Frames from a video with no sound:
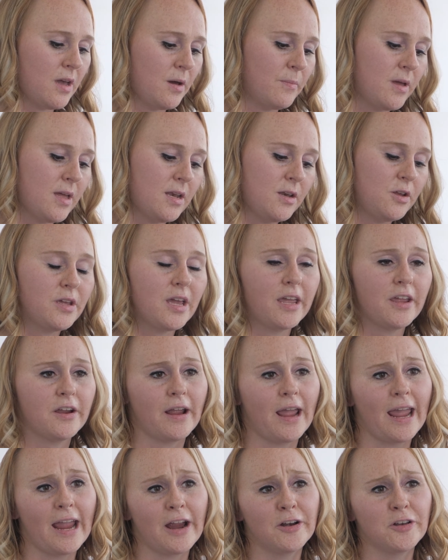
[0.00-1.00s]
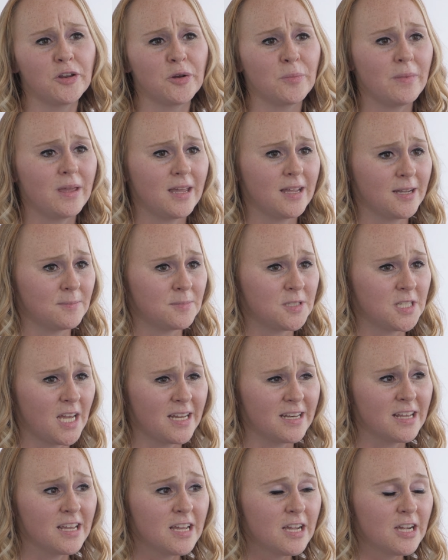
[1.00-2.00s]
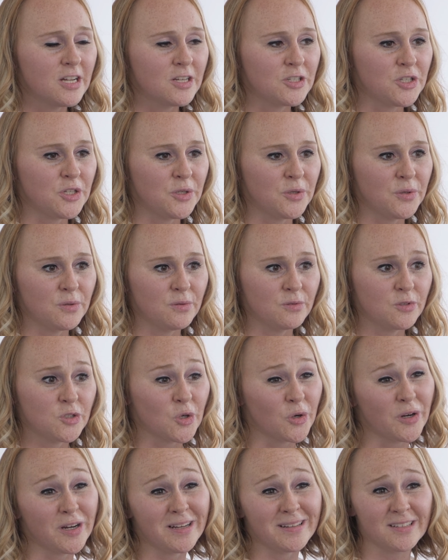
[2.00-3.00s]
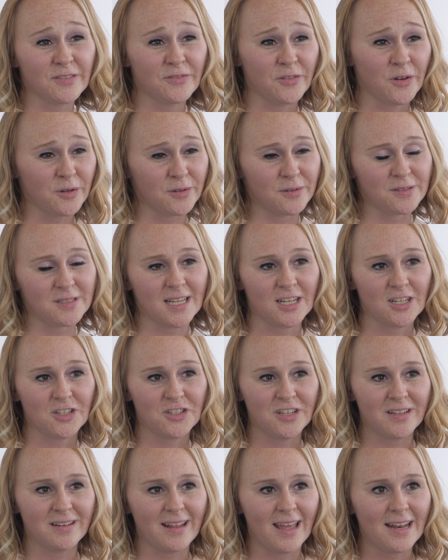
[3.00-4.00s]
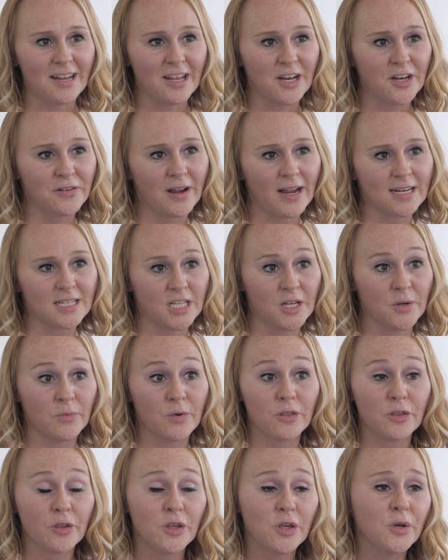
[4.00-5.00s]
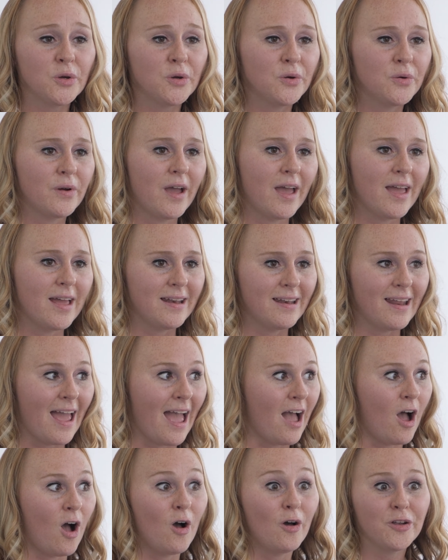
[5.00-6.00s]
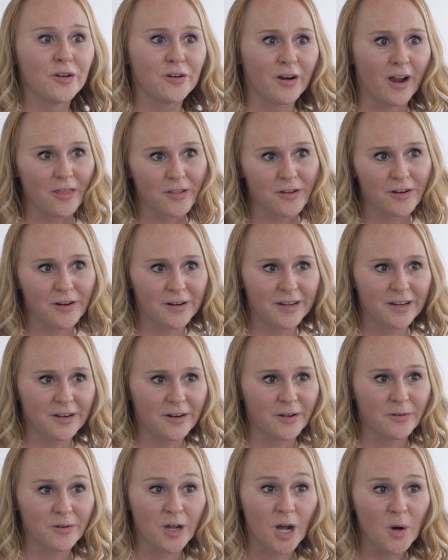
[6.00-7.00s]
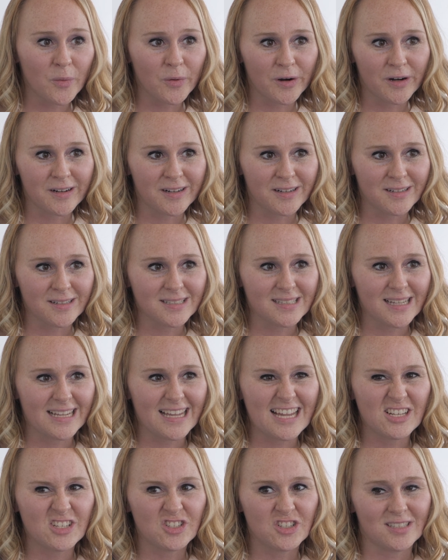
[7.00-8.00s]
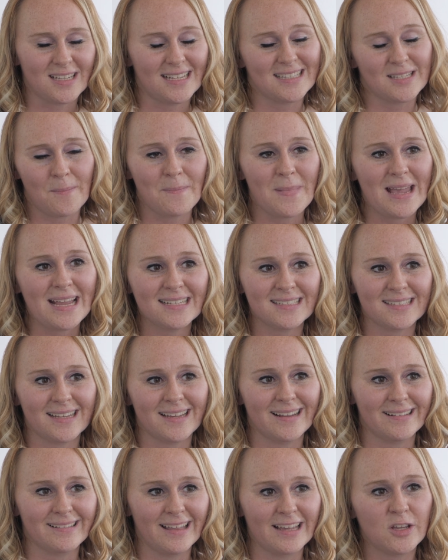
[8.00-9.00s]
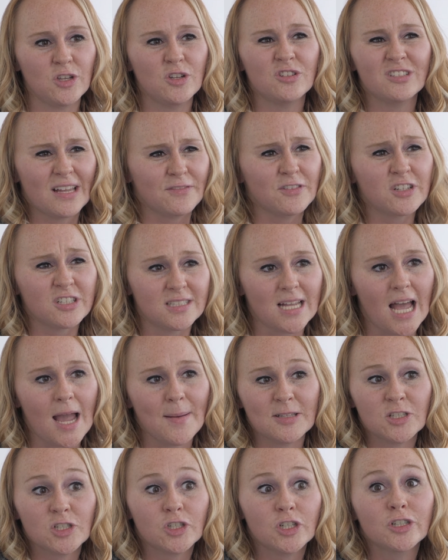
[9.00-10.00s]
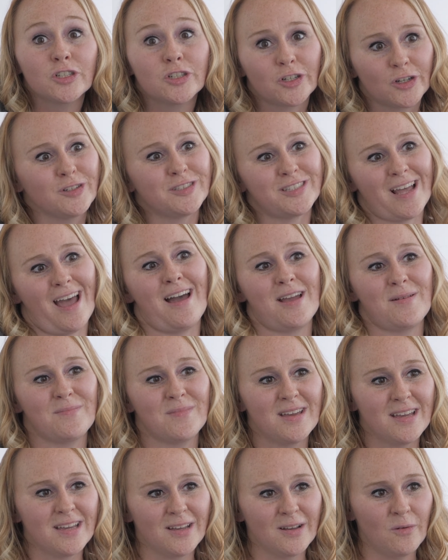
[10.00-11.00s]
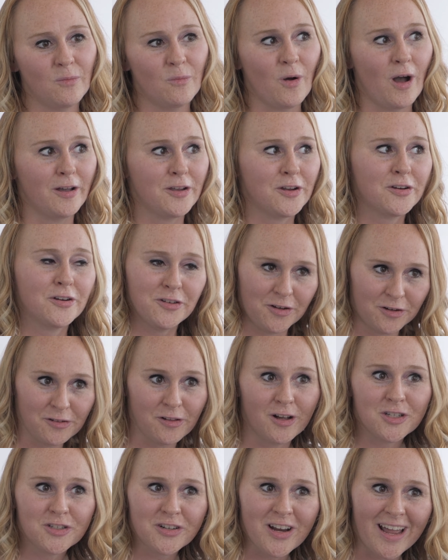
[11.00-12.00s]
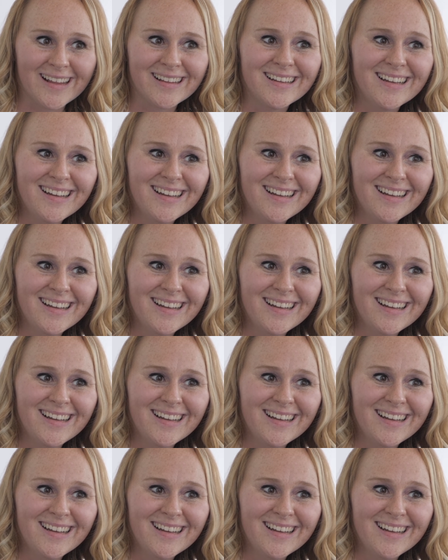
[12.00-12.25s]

come in, you get your hair and your makeup done, to during the photo session and interacting with you and all your other, you know, coworkers. Like it's just it's amazing. Like you just have a good time. It's a good girl time while you're in your lingerie.